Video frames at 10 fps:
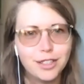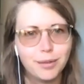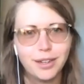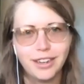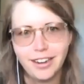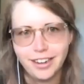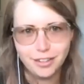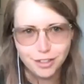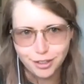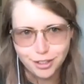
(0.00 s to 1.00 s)
Do you want to
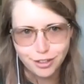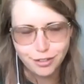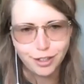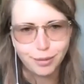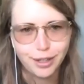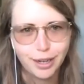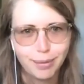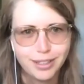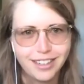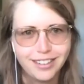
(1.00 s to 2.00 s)
introduce the film with a
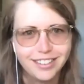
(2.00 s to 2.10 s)
couple of sentences?